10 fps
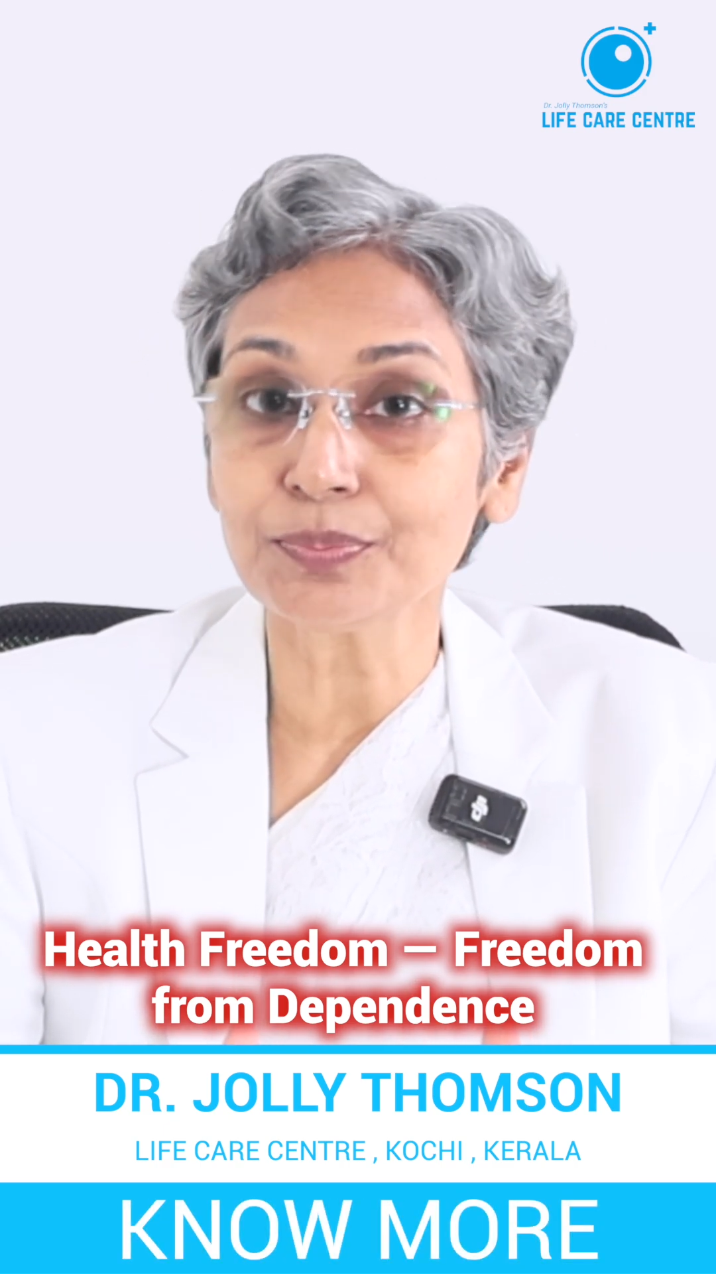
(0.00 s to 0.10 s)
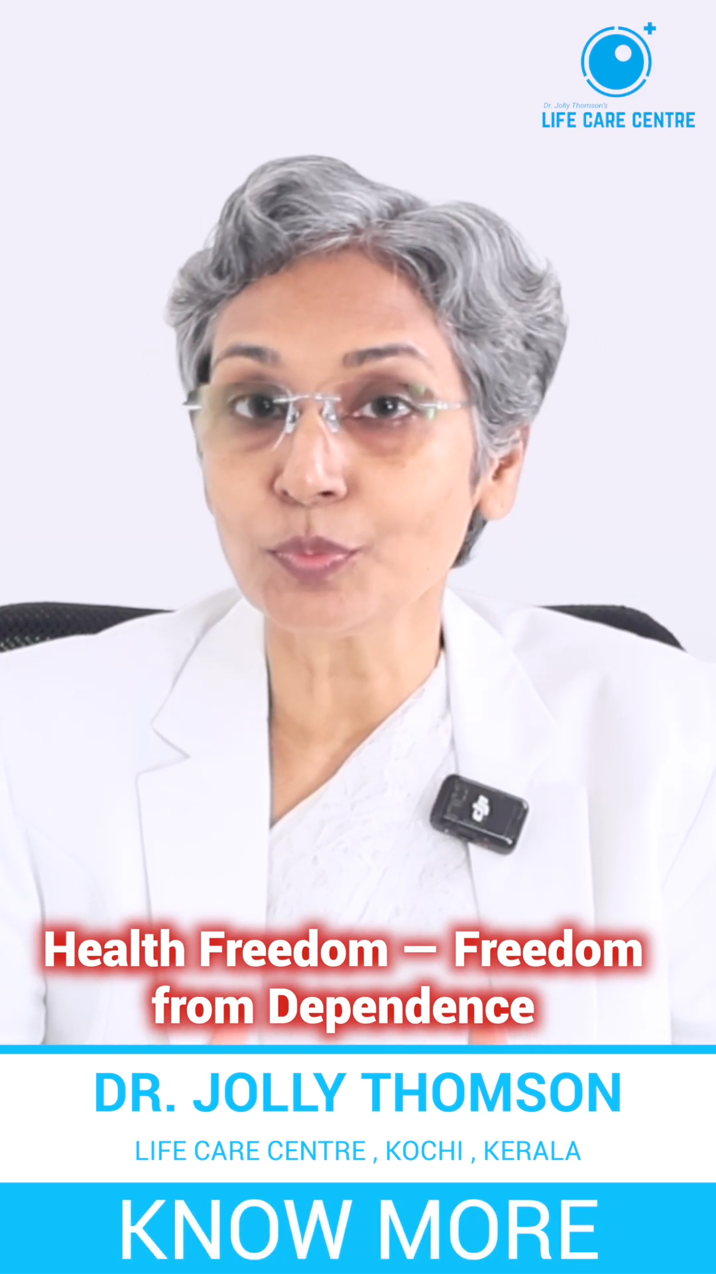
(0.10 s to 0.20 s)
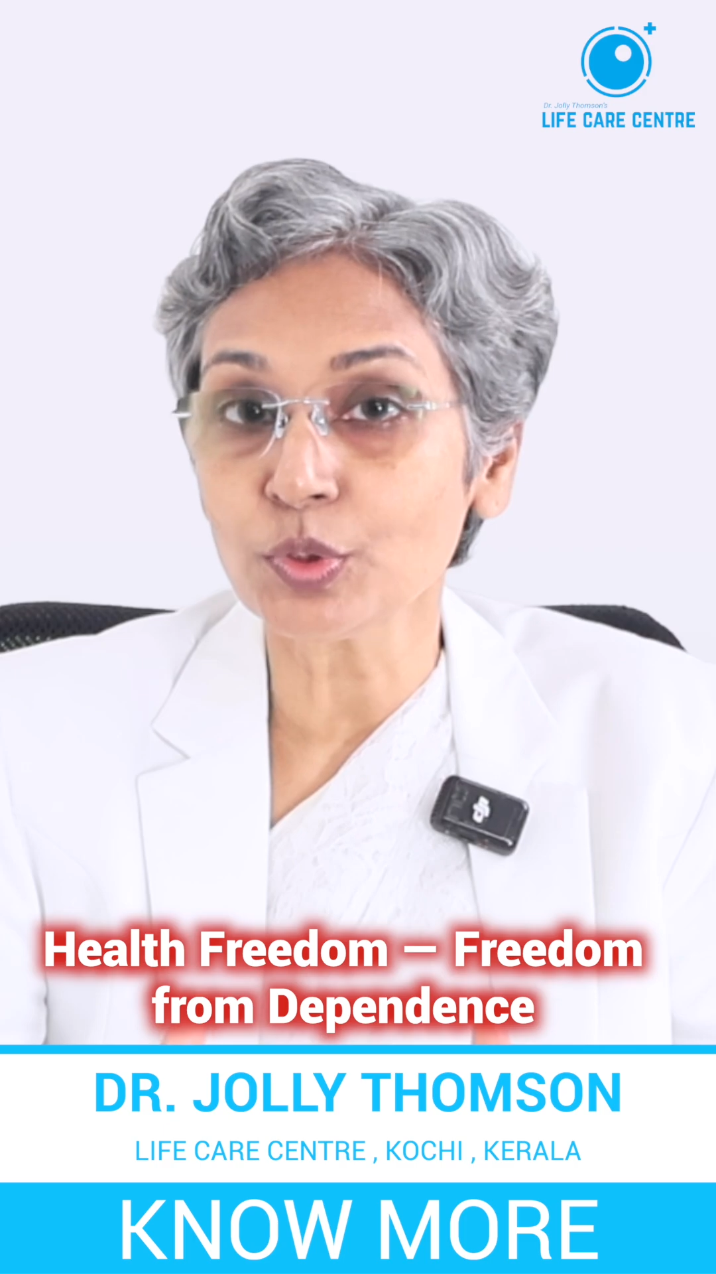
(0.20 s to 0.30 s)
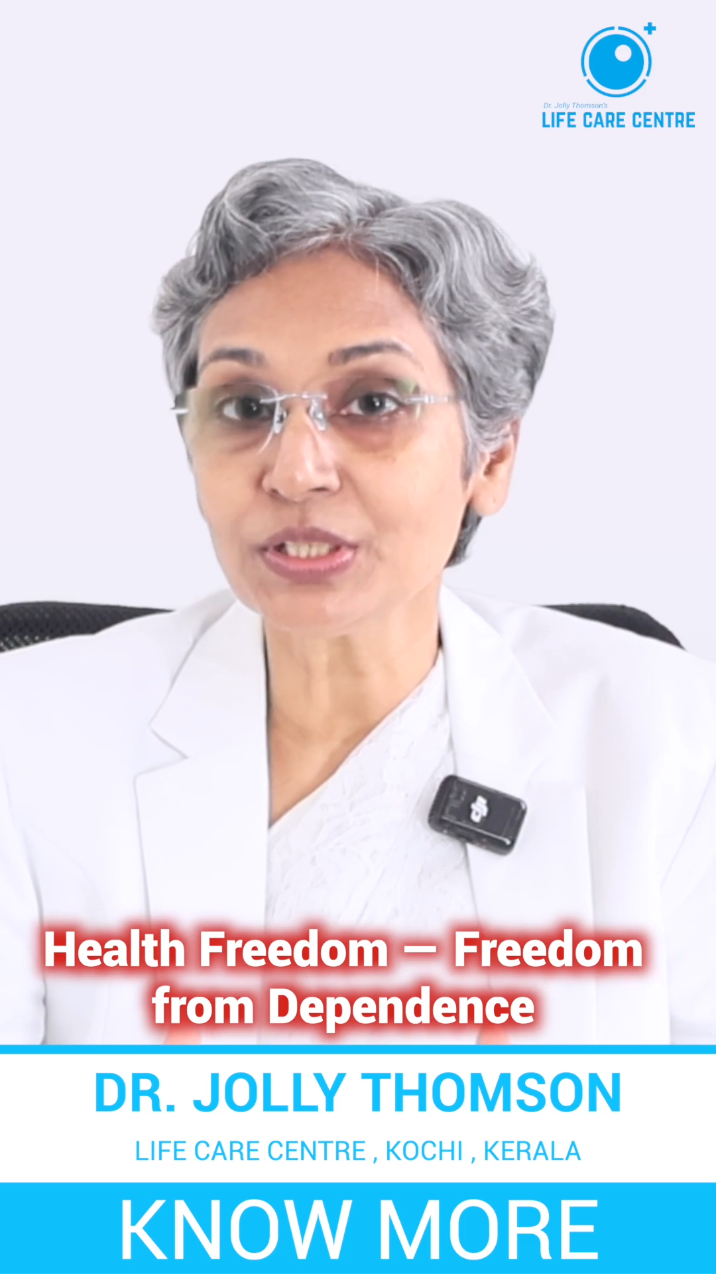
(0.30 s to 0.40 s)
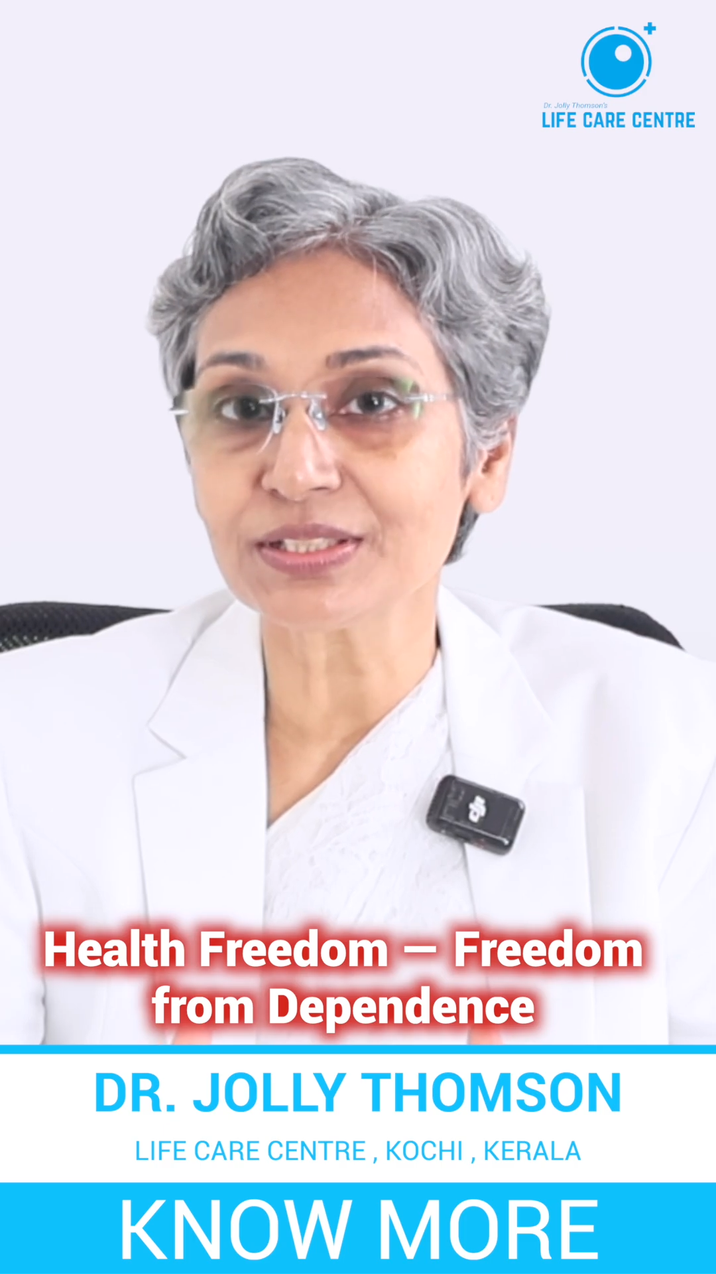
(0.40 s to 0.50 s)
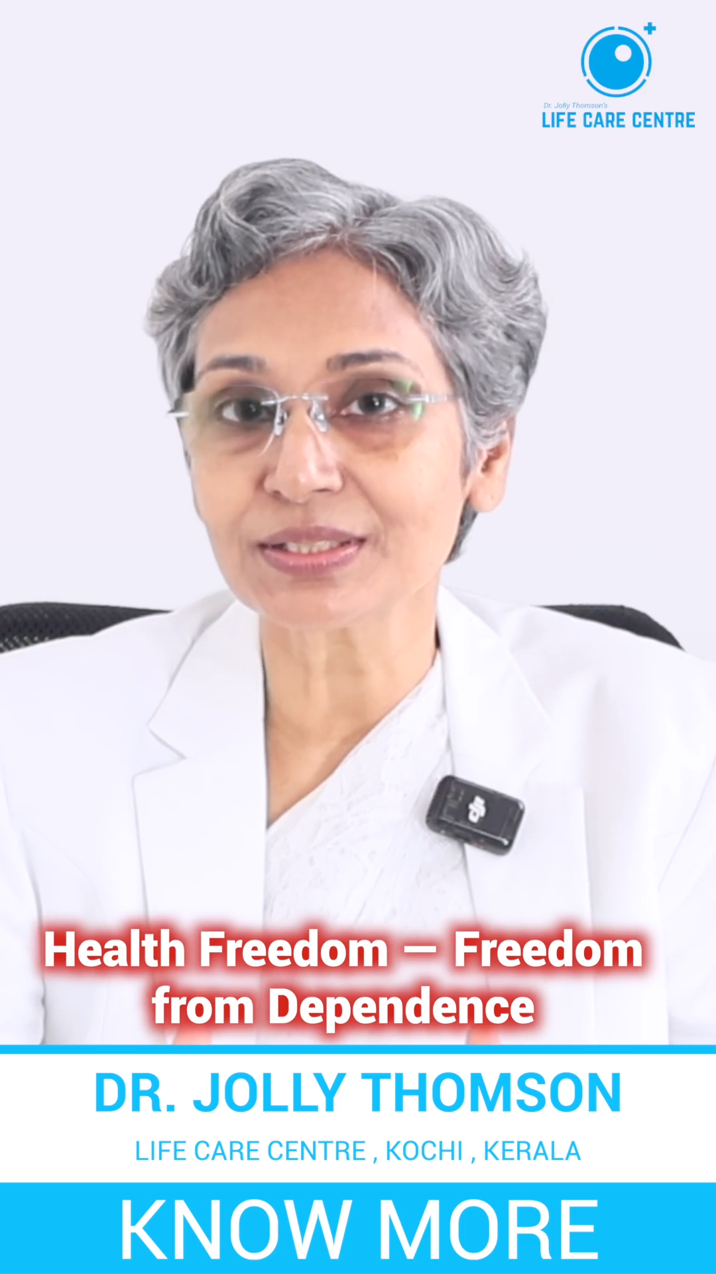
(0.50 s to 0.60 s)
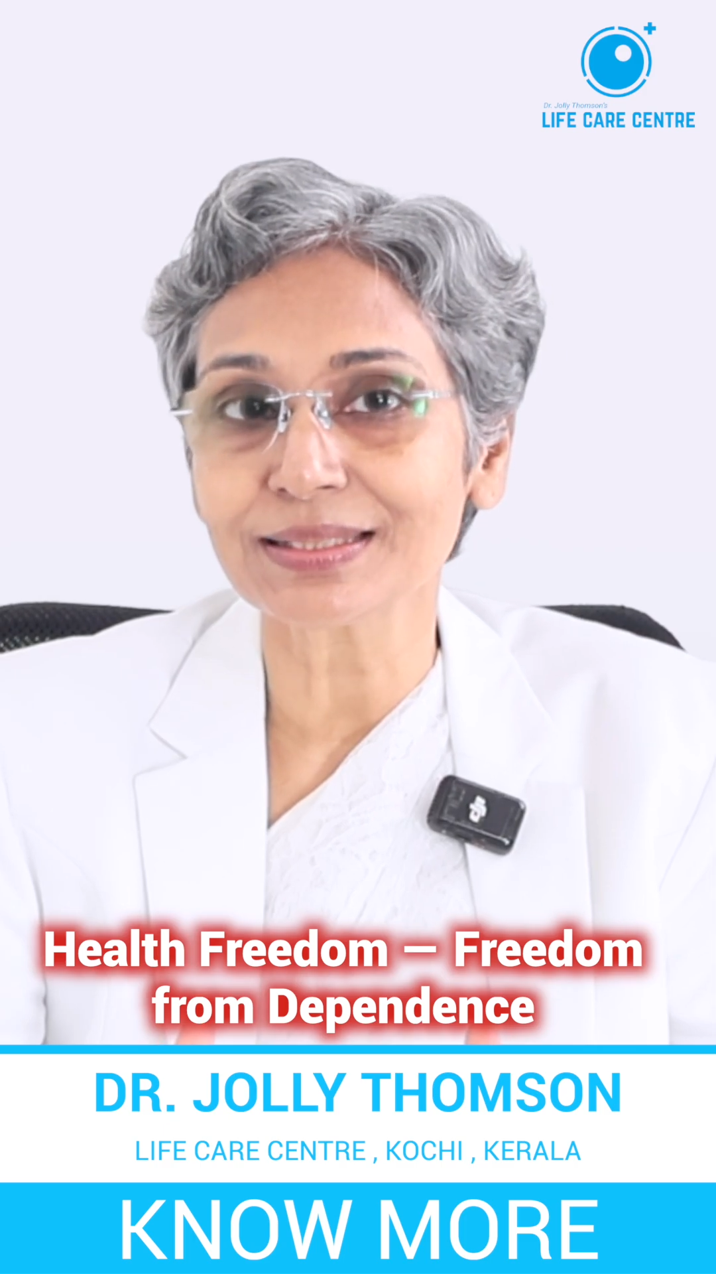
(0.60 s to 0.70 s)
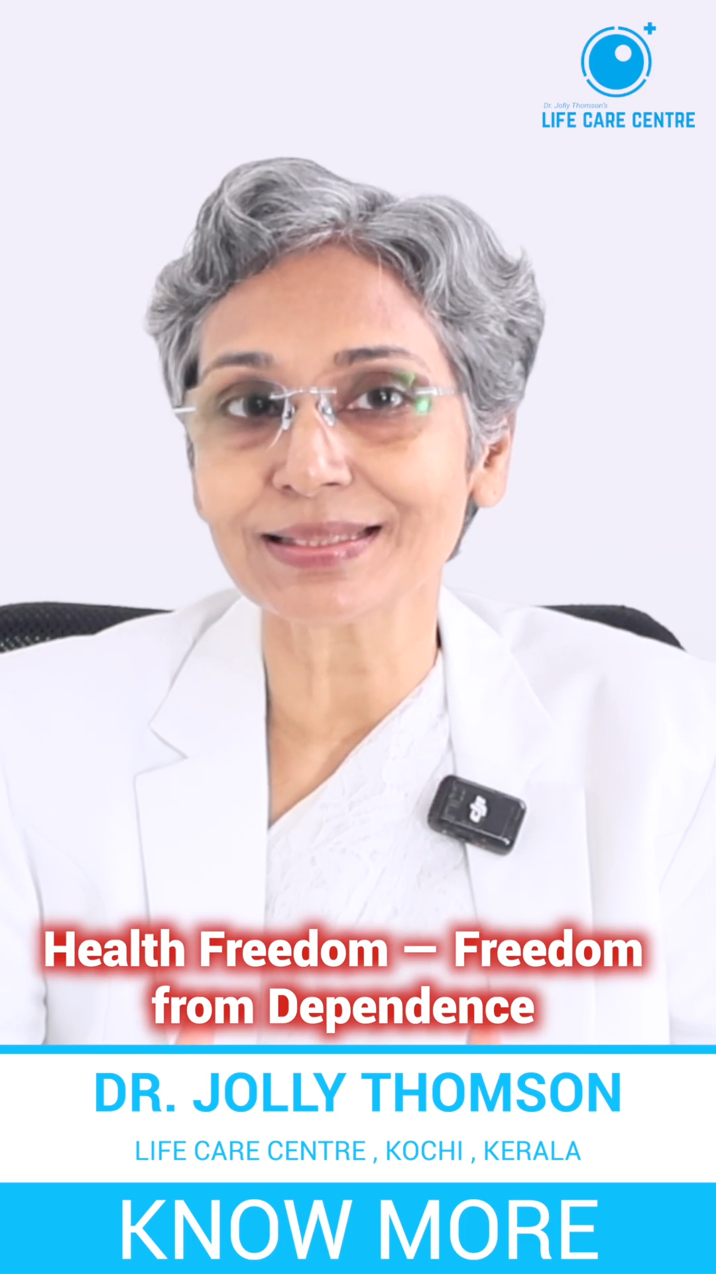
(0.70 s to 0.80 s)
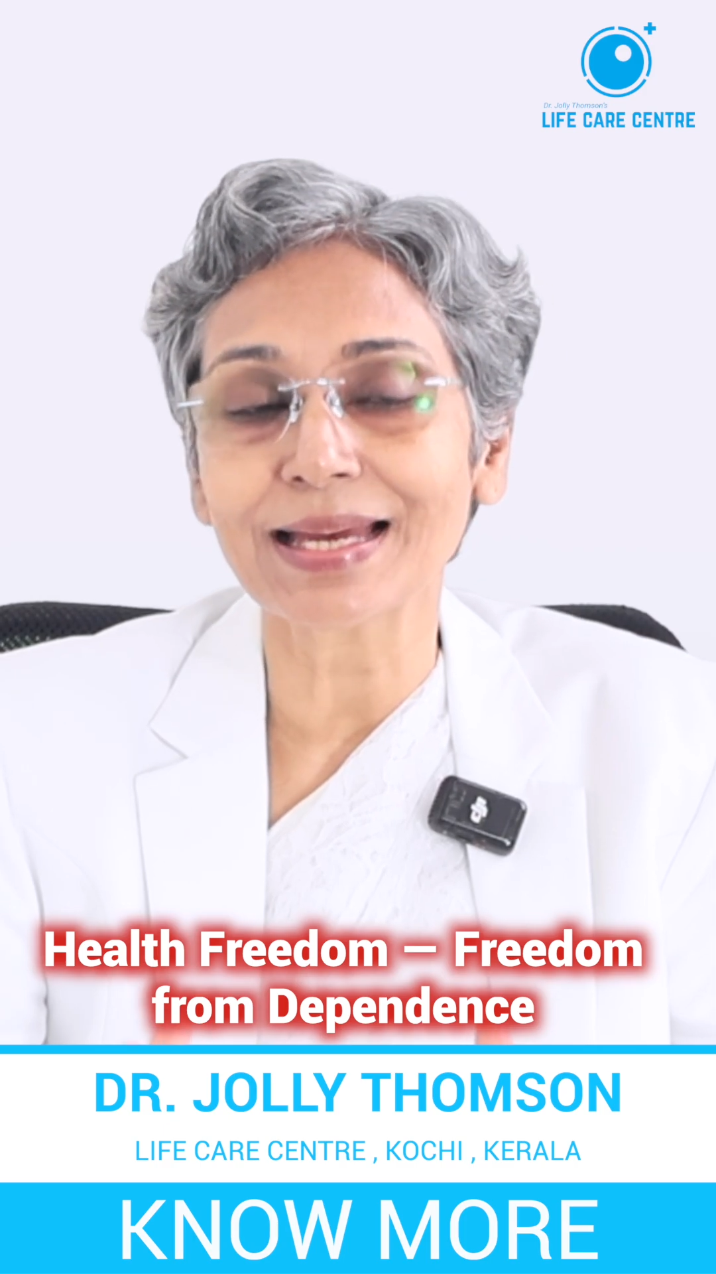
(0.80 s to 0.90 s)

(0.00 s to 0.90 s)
monitoring